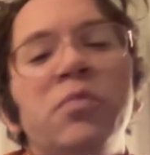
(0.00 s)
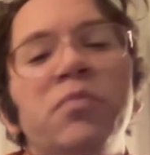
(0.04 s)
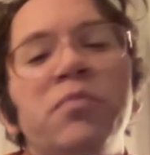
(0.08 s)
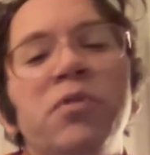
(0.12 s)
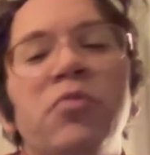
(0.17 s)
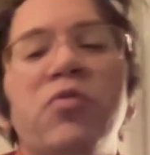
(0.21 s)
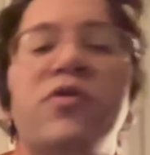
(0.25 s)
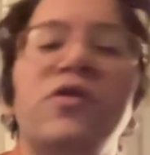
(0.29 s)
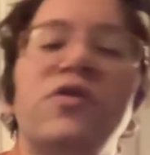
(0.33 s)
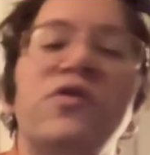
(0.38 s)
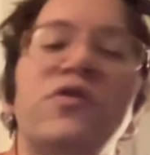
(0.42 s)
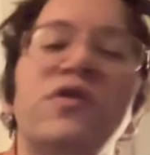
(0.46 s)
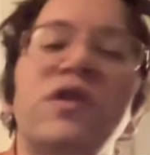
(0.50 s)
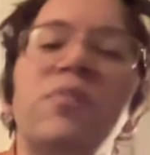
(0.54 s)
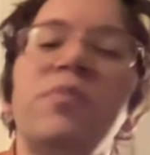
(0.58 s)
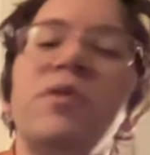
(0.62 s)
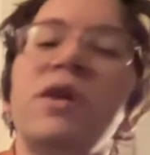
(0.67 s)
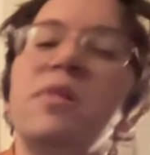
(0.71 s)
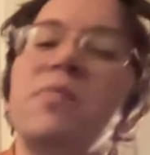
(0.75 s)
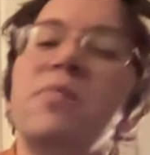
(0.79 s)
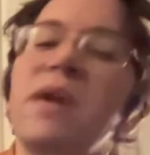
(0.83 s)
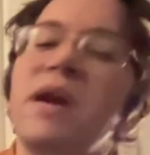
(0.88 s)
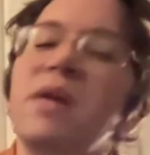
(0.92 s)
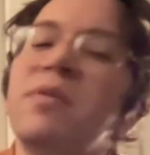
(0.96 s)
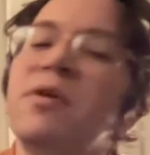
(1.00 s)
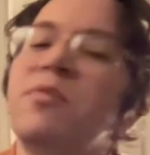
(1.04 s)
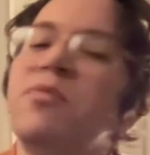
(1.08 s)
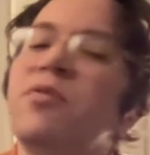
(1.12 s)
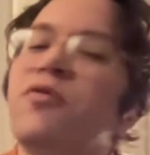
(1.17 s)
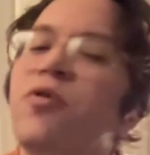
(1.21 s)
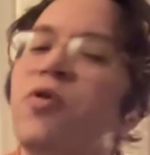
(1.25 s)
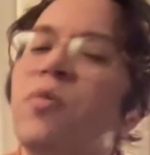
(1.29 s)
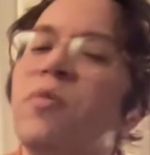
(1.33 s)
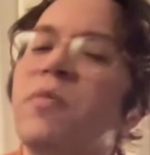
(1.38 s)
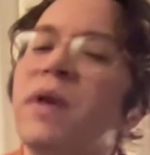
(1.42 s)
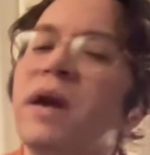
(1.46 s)
But was there something maybe
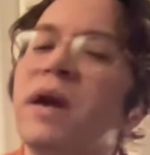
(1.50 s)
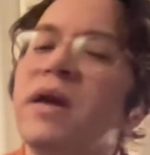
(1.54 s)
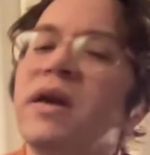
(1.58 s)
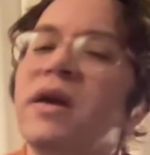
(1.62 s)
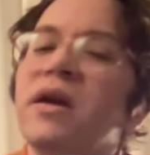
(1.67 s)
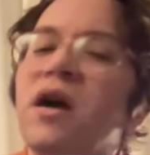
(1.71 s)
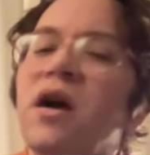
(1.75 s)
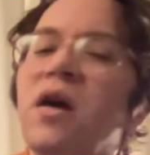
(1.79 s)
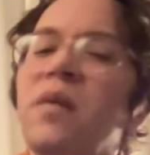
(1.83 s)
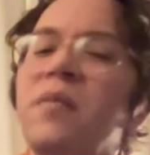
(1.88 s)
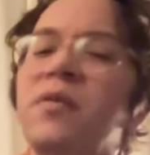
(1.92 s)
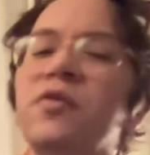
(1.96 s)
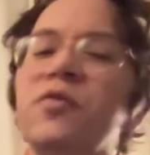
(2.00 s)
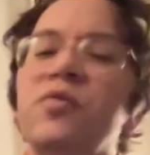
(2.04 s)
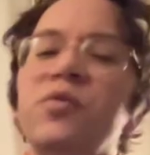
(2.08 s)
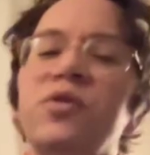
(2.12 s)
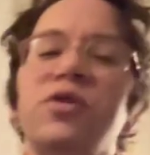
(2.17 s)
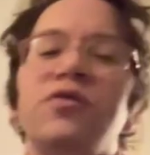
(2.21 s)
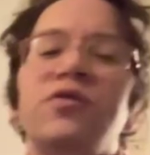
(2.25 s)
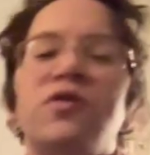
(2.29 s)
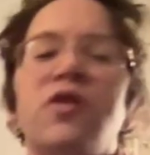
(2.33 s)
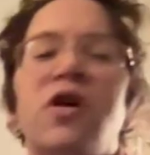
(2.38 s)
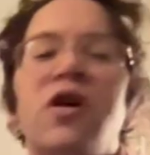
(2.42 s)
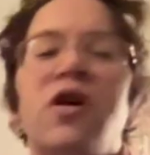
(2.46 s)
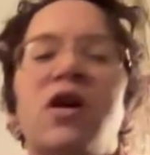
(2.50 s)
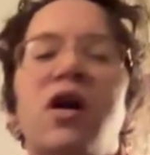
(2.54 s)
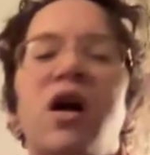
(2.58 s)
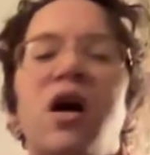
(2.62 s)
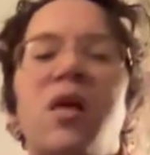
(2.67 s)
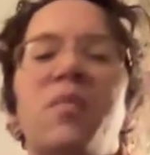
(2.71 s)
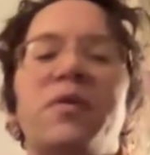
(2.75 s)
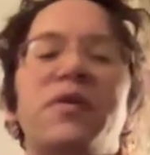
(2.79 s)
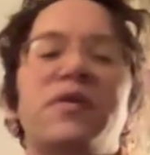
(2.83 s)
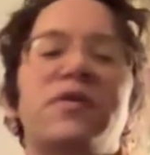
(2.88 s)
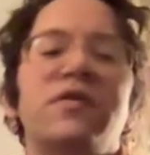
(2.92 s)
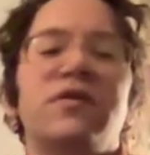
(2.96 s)
before making comics where you saw
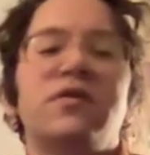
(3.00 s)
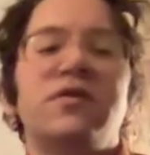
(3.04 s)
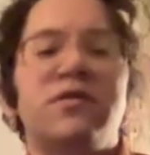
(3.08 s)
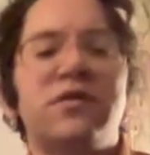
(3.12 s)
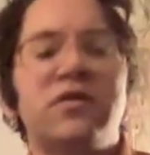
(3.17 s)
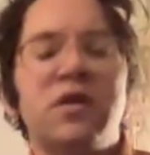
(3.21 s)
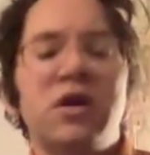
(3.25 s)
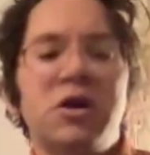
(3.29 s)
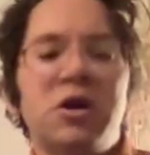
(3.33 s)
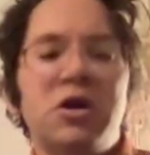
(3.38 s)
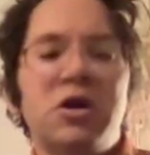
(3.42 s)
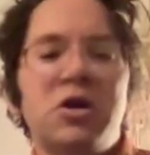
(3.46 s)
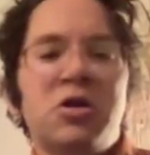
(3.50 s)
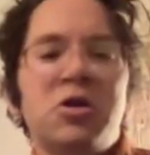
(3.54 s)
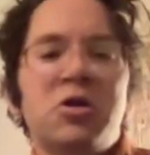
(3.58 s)
comics as